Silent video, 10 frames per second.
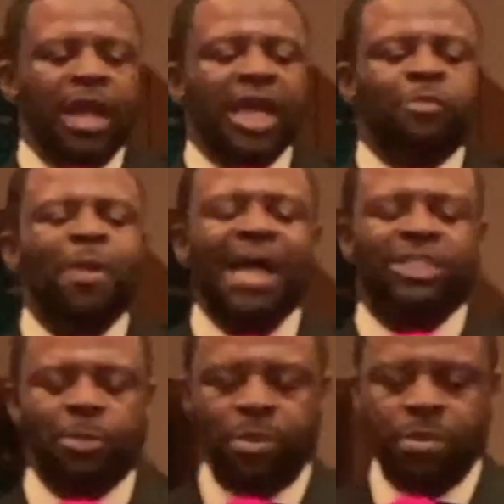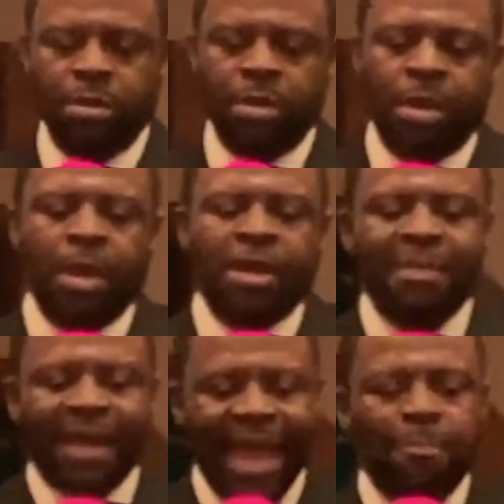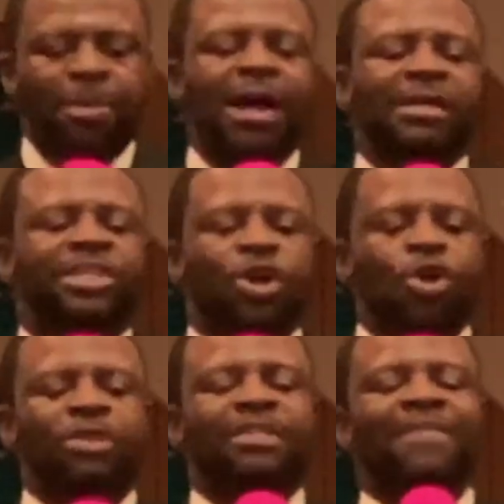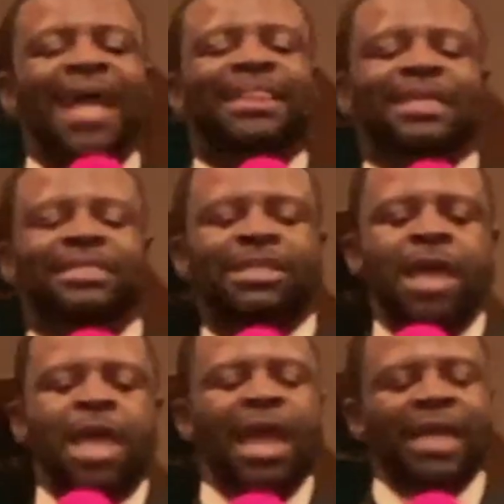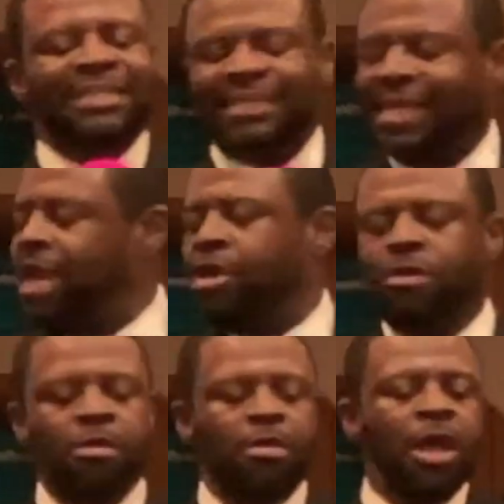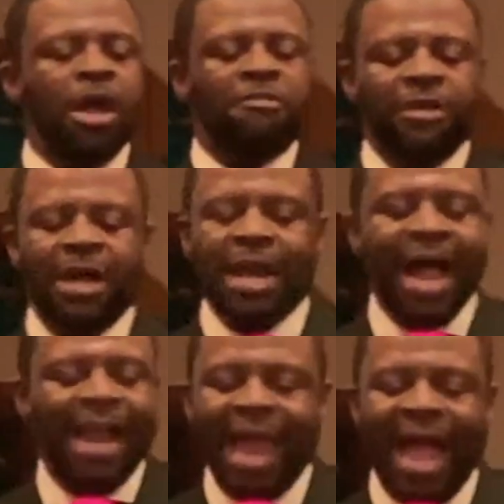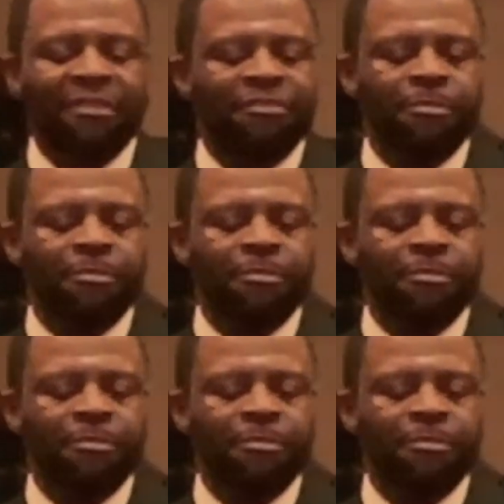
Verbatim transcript: it is possible yeah. to make an A plus in the course of ethics and still flunk hot life.